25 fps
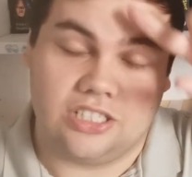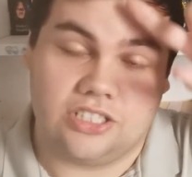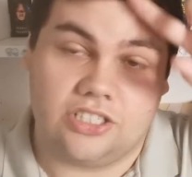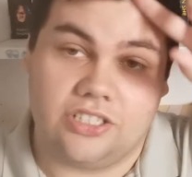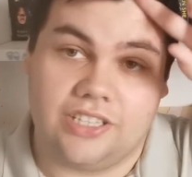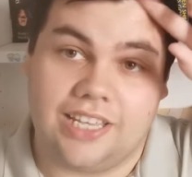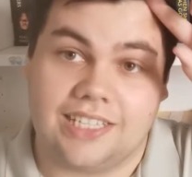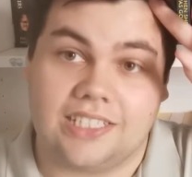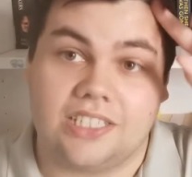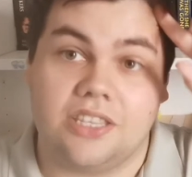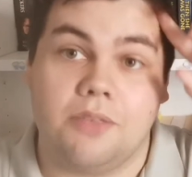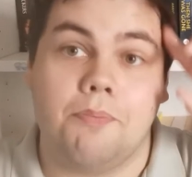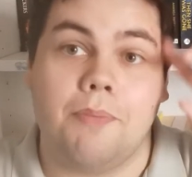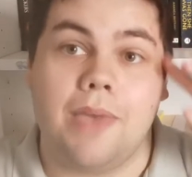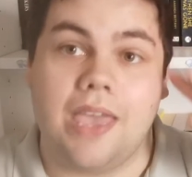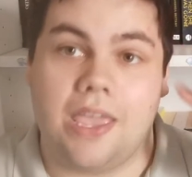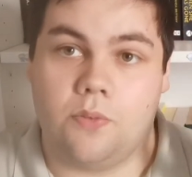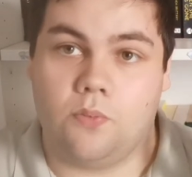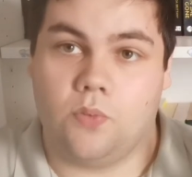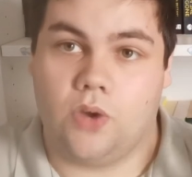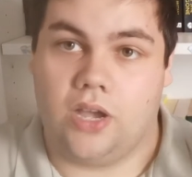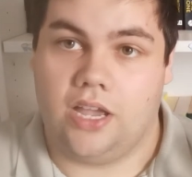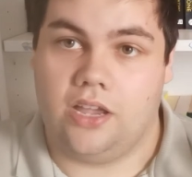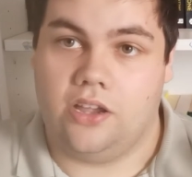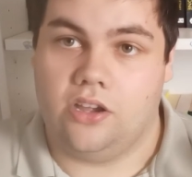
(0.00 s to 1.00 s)
So that's the
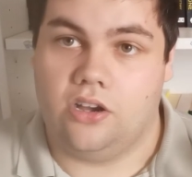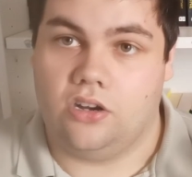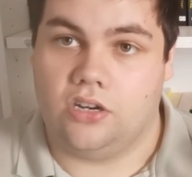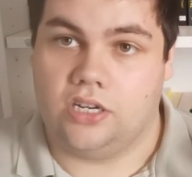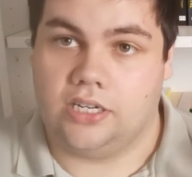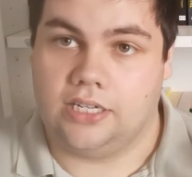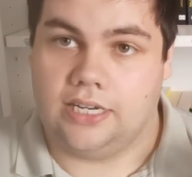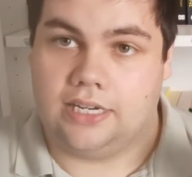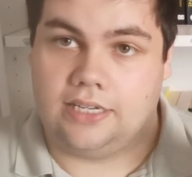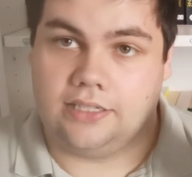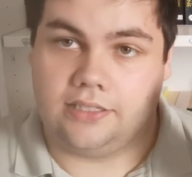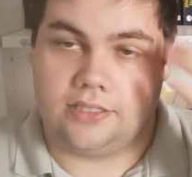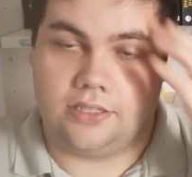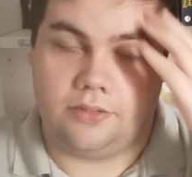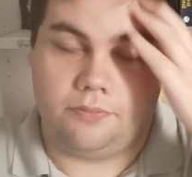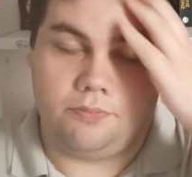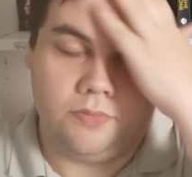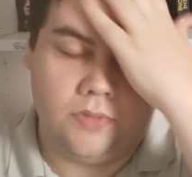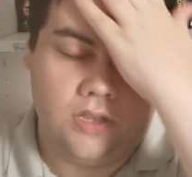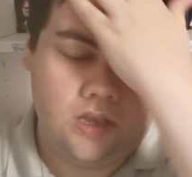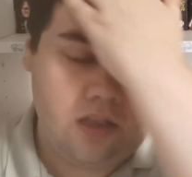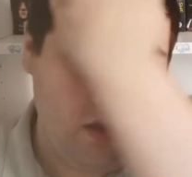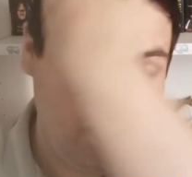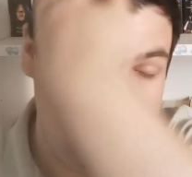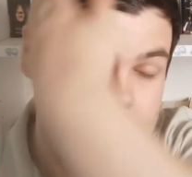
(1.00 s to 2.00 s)
main way I organise them.
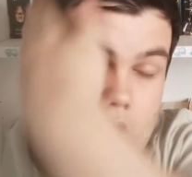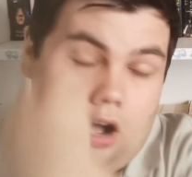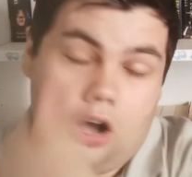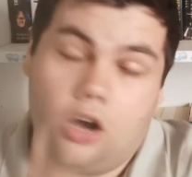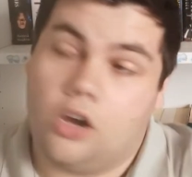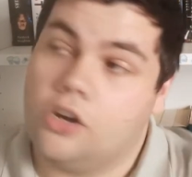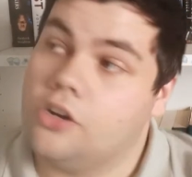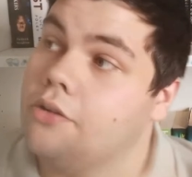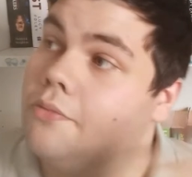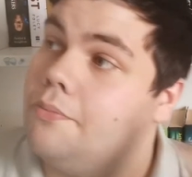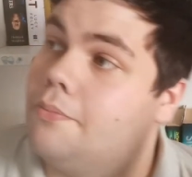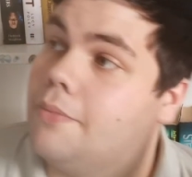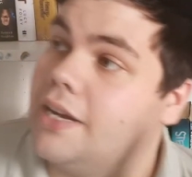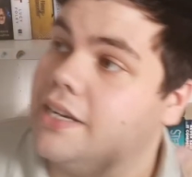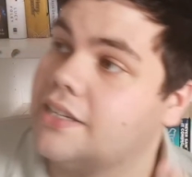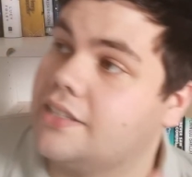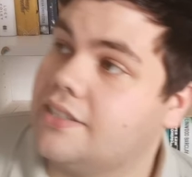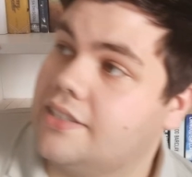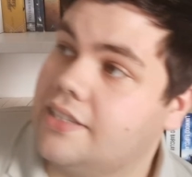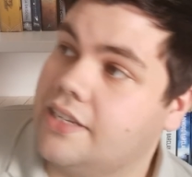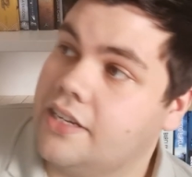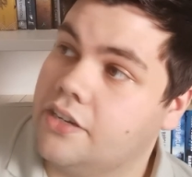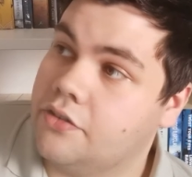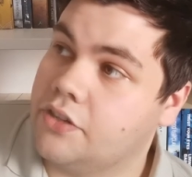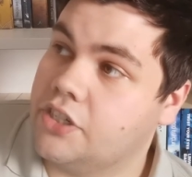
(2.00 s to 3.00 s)
On my
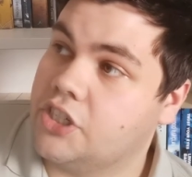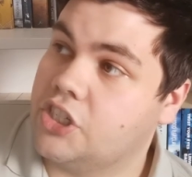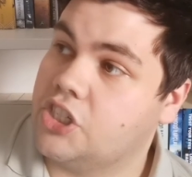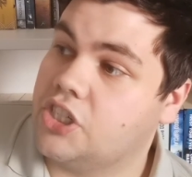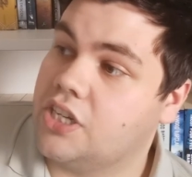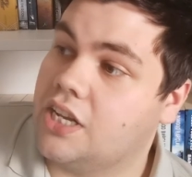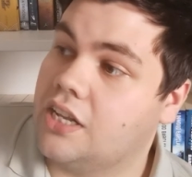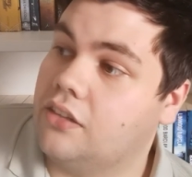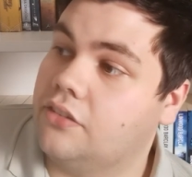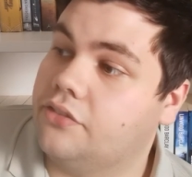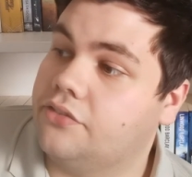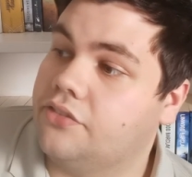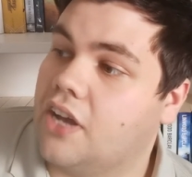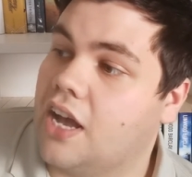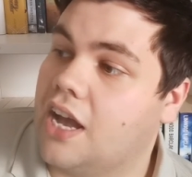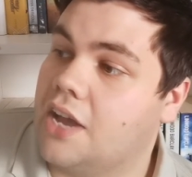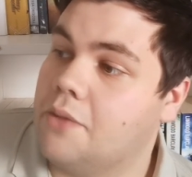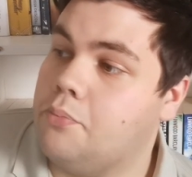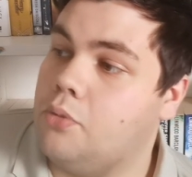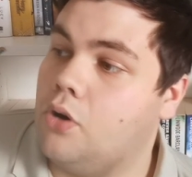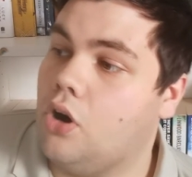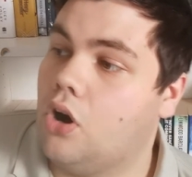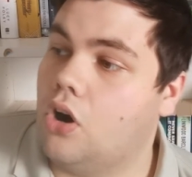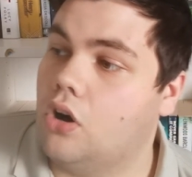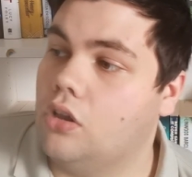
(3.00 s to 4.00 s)
series shelf,
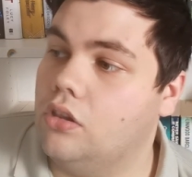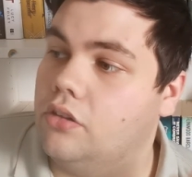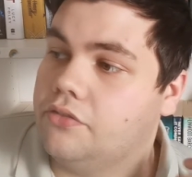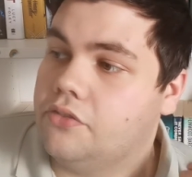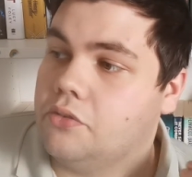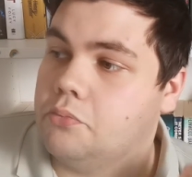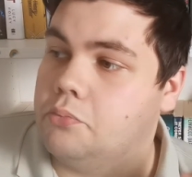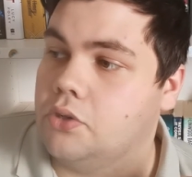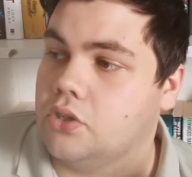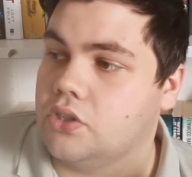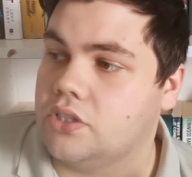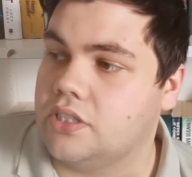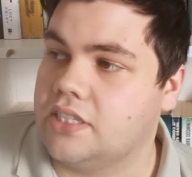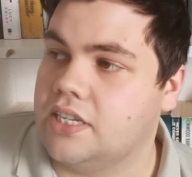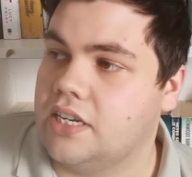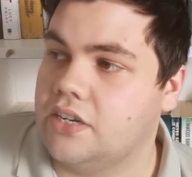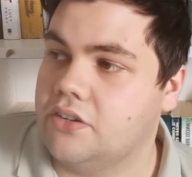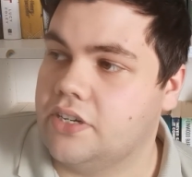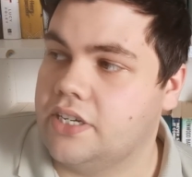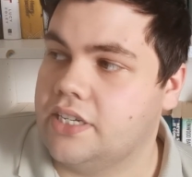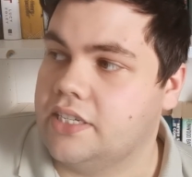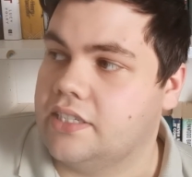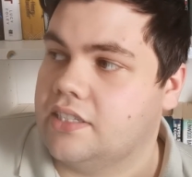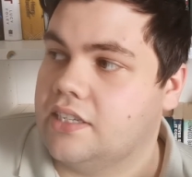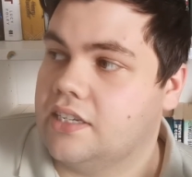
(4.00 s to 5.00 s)
I put all of the book
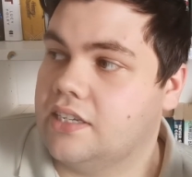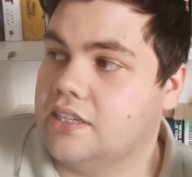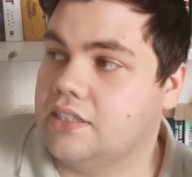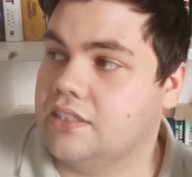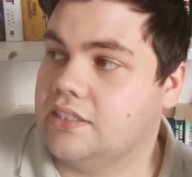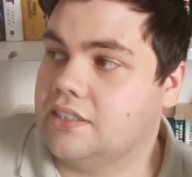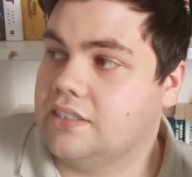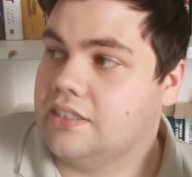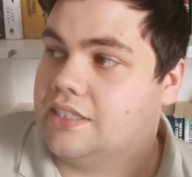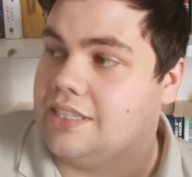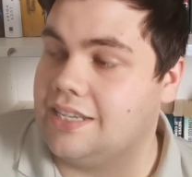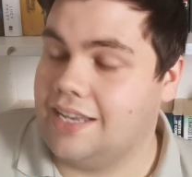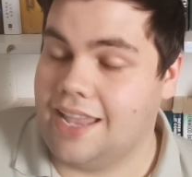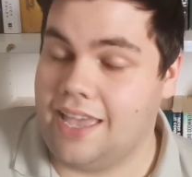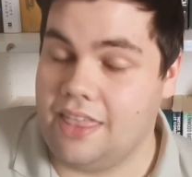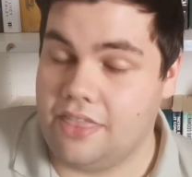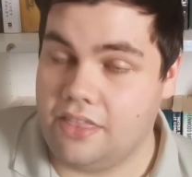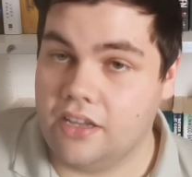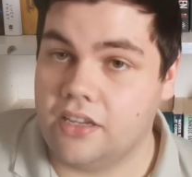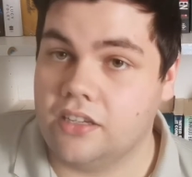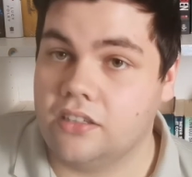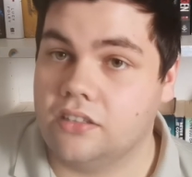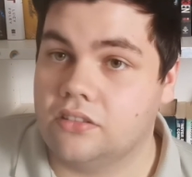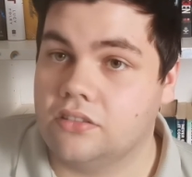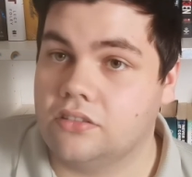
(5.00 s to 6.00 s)
series
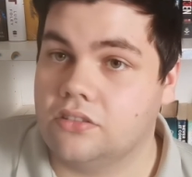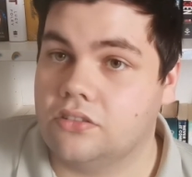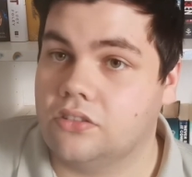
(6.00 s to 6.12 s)
together.